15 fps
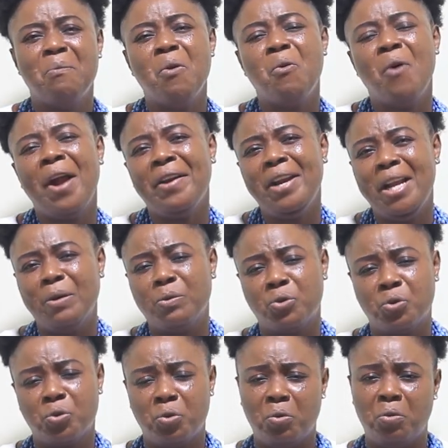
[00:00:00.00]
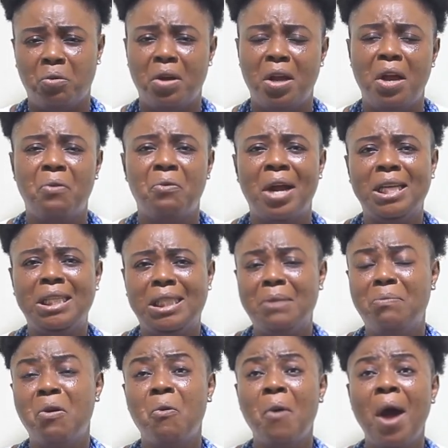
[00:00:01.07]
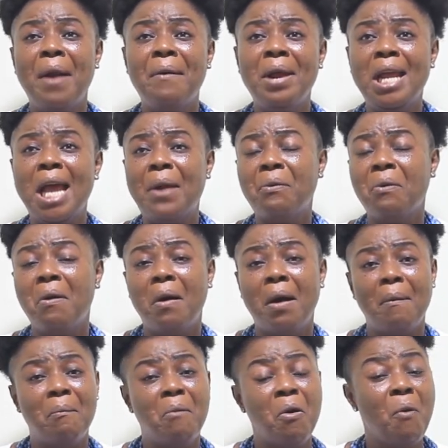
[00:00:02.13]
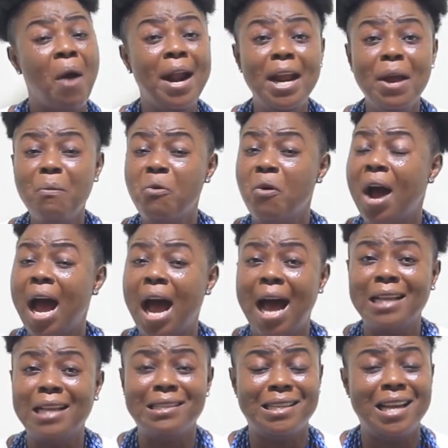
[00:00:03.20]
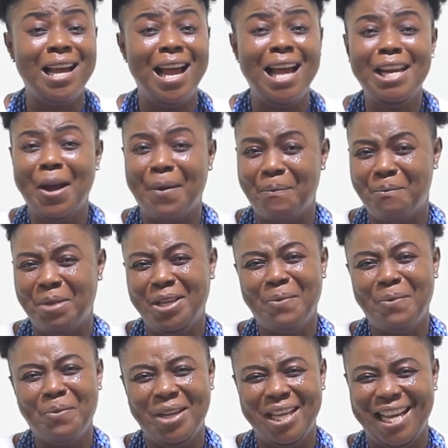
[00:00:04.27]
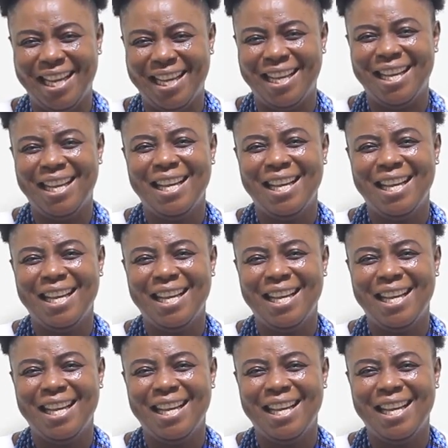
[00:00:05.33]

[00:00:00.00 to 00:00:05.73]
You worry and so a radi me worry and no me worry more and na me no more.